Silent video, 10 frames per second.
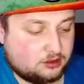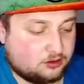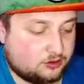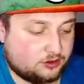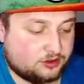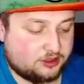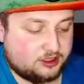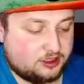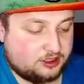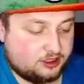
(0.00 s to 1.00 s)

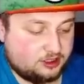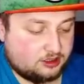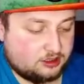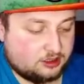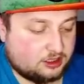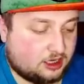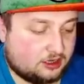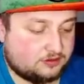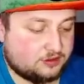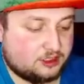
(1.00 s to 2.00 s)
Orsi,
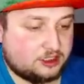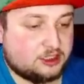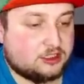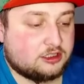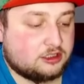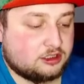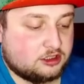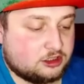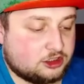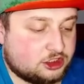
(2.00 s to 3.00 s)
Coughing,
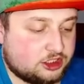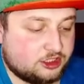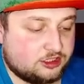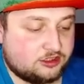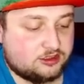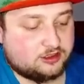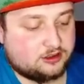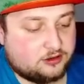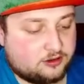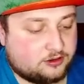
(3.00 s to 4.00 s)
Shinx,
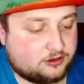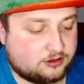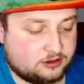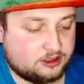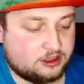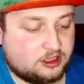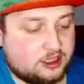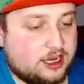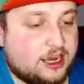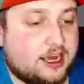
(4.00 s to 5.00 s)

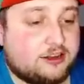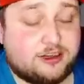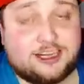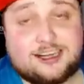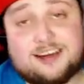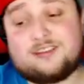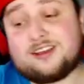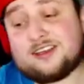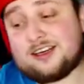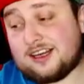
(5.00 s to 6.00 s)
and we got
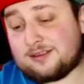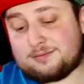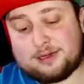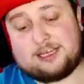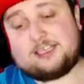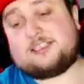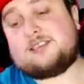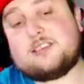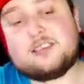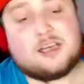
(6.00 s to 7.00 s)
nothing in the last pack.
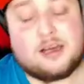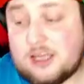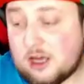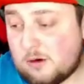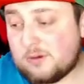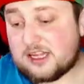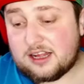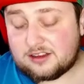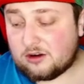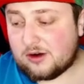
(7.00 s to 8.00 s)
Yo, but
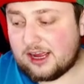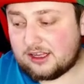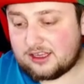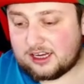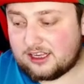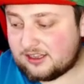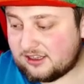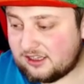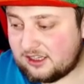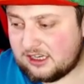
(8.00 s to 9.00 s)
that's all right, guys.
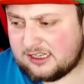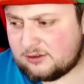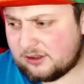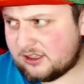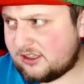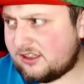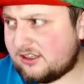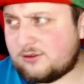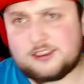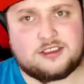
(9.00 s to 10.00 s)
It was
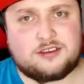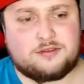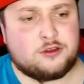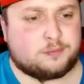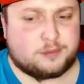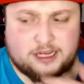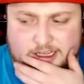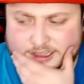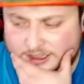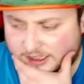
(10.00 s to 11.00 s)
it was just a few
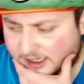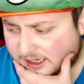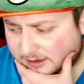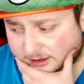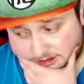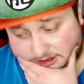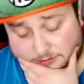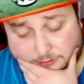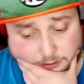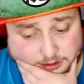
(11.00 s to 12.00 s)
packs, and I'm gonna,
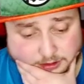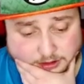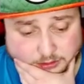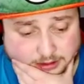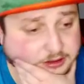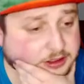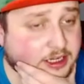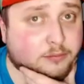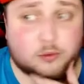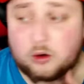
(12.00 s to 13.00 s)
of course, I'm gonna try to
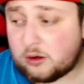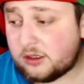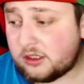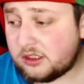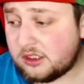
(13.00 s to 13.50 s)
get more.